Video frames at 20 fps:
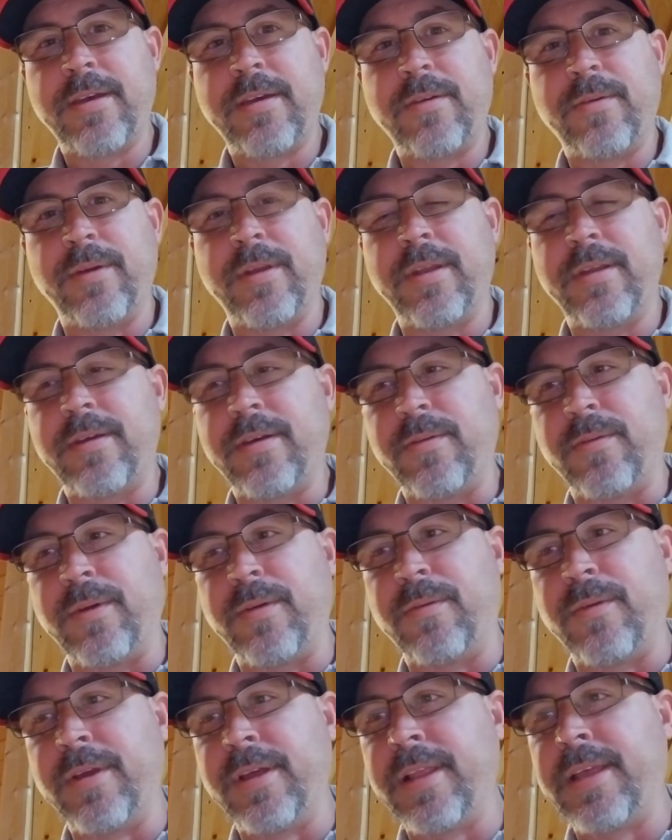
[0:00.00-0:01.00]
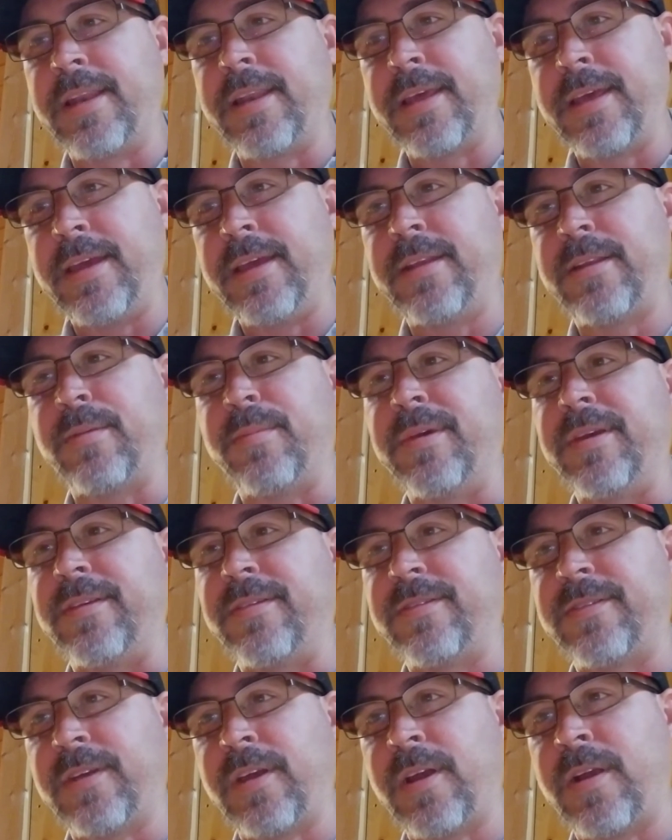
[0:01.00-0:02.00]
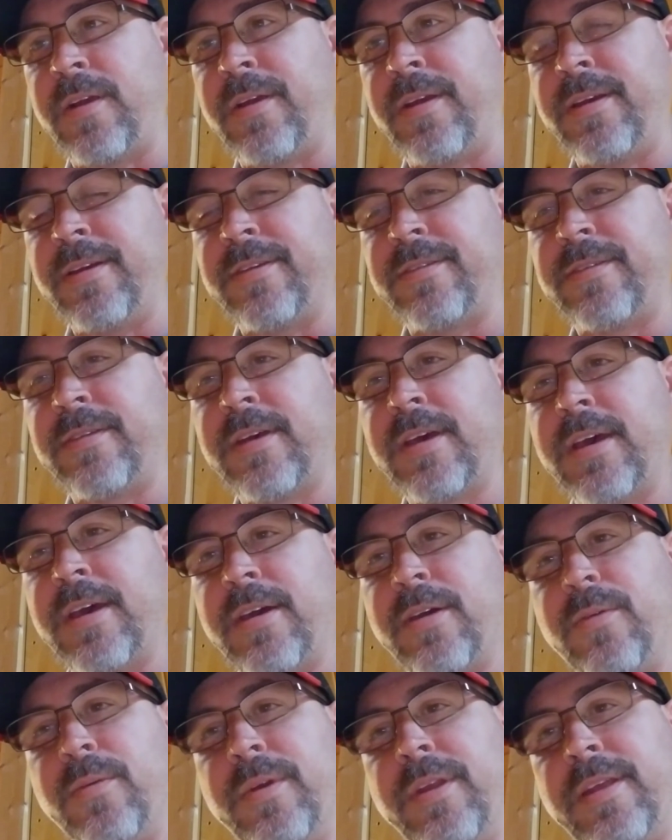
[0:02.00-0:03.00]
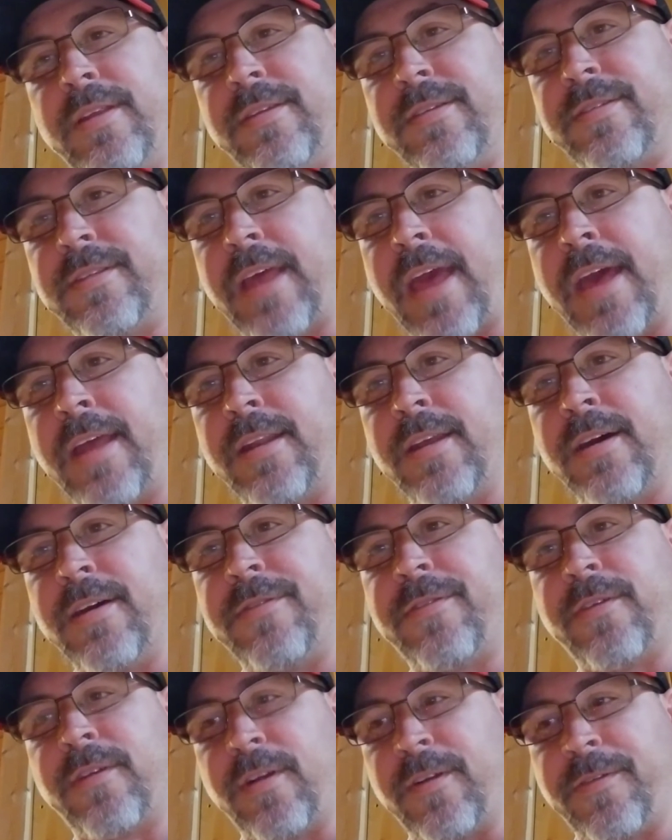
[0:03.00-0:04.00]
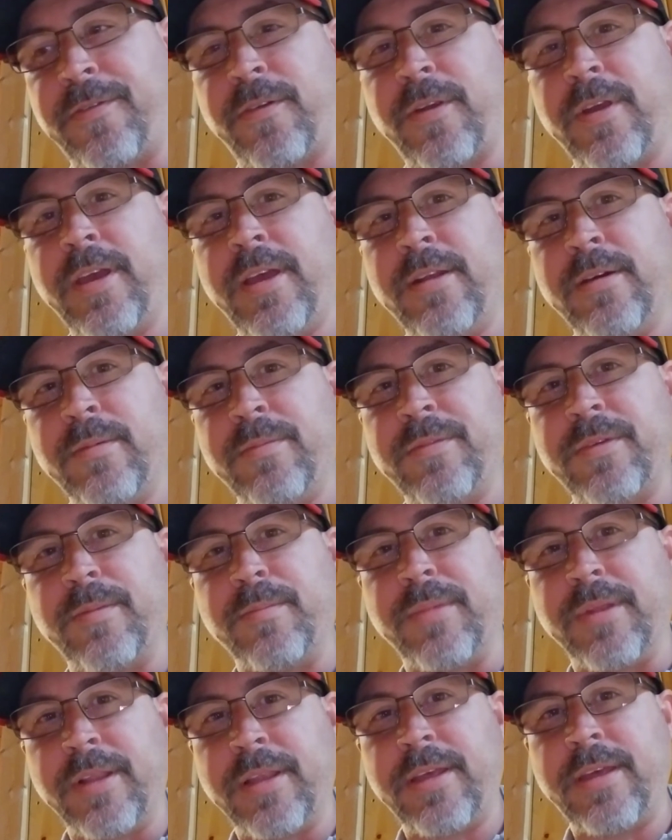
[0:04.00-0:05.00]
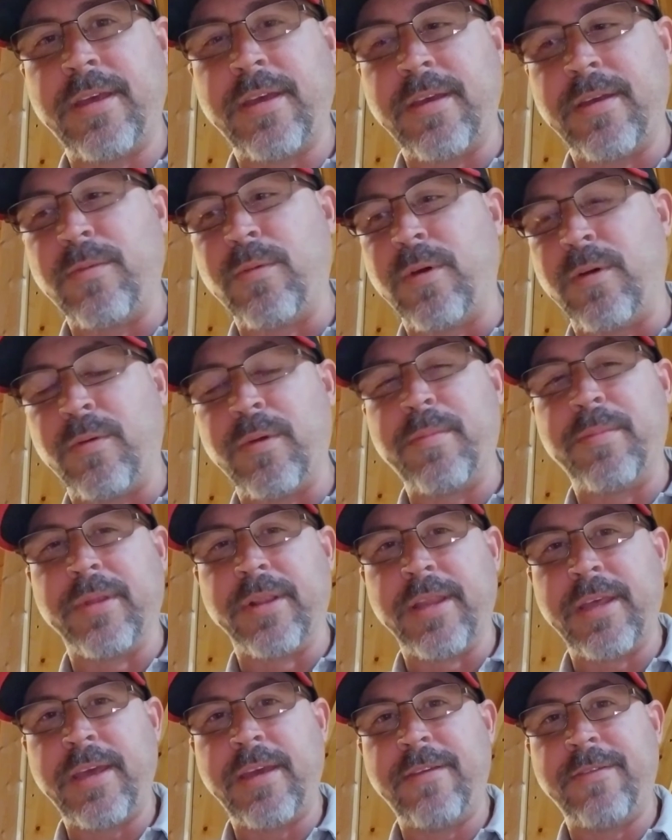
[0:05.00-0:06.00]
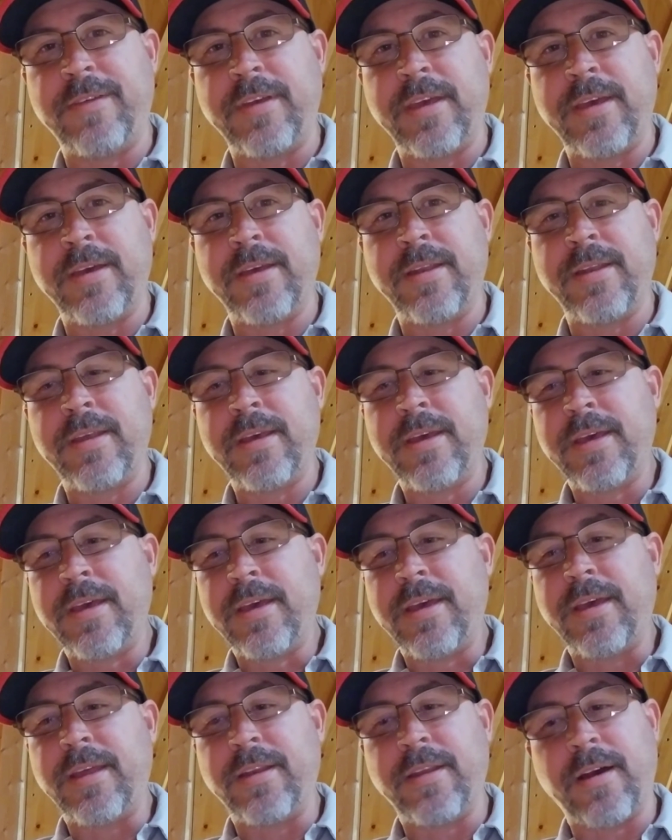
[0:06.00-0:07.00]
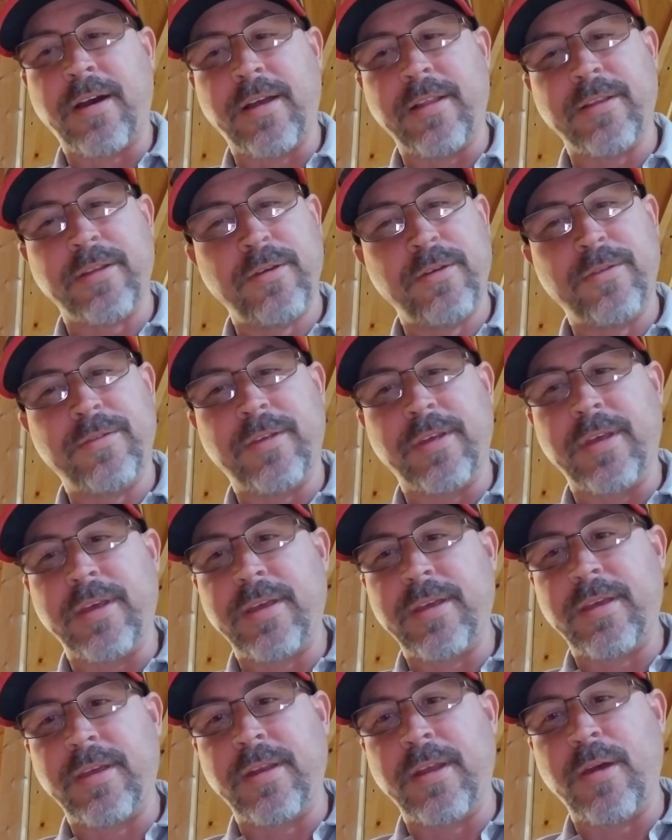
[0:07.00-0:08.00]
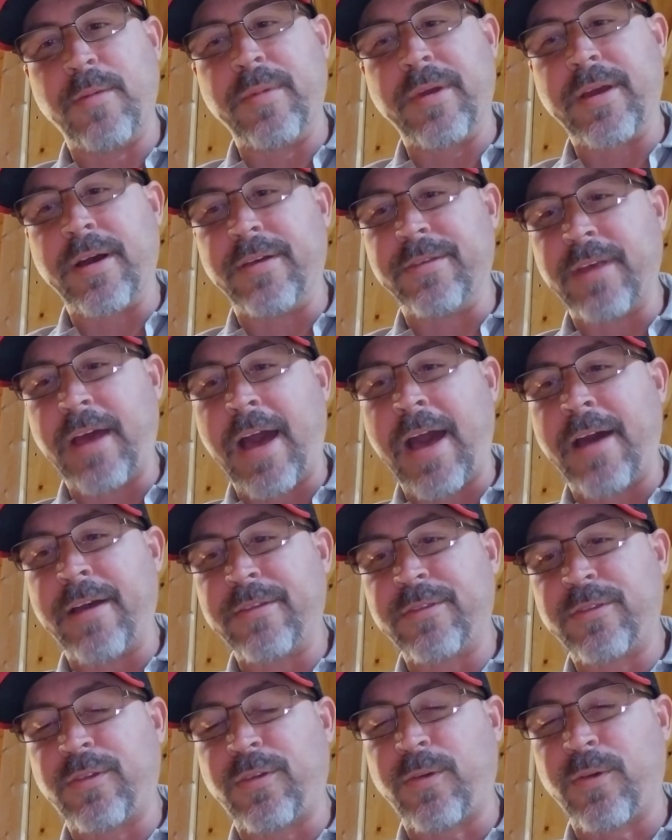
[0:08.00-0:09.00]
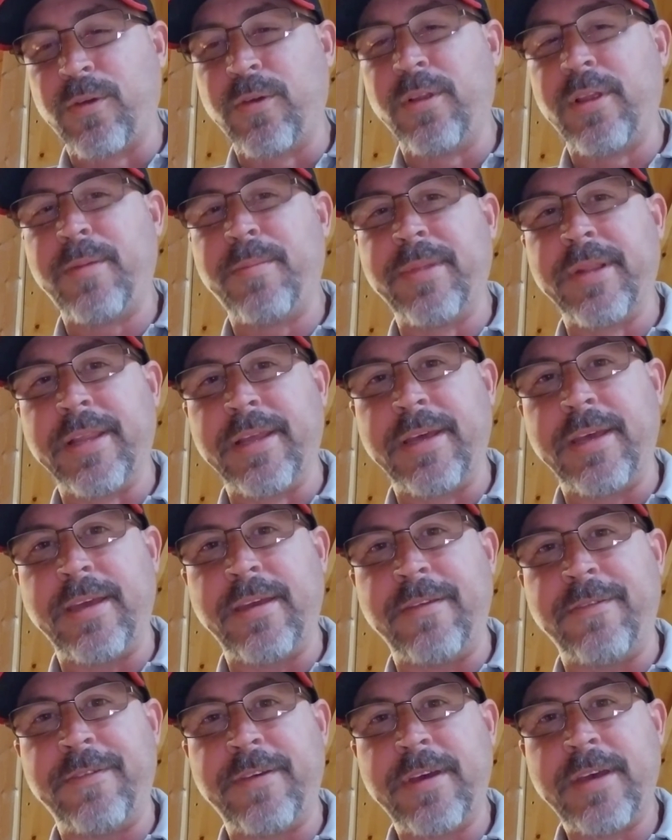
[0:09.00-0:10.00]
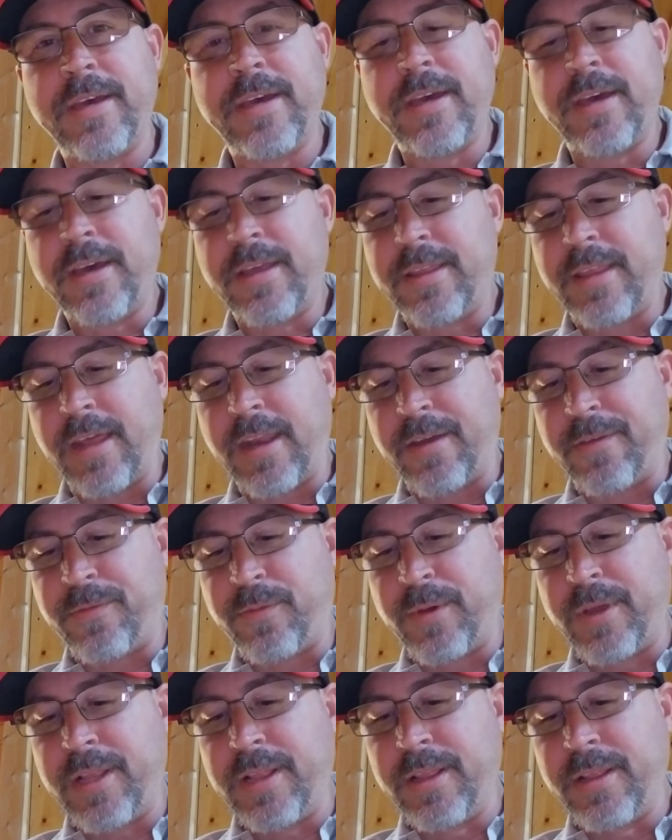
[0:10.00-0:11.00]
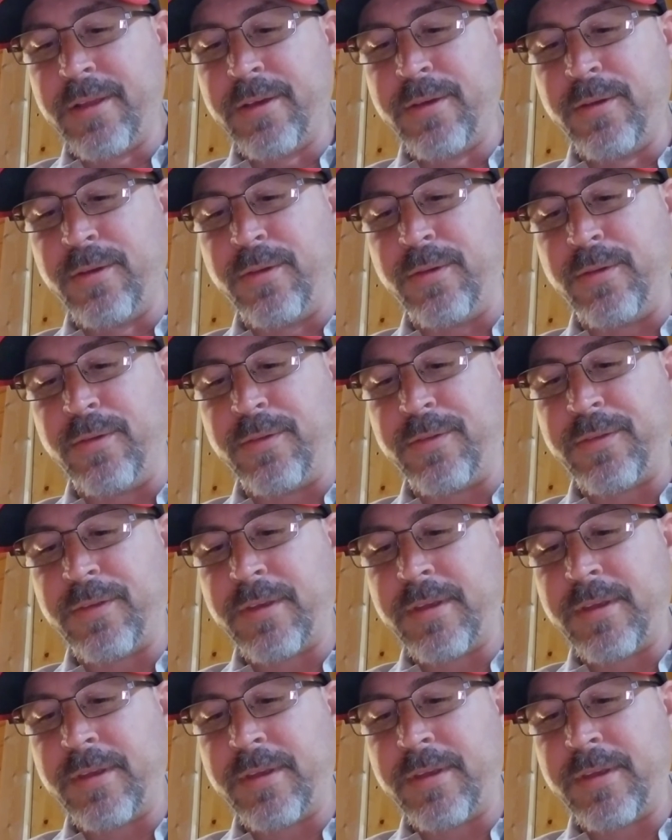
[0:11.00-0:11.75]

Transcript: We really need to be serious. We need to stand up for our freedoms and believe in what we believe in, and not lose it. Because I truly believe that if we lose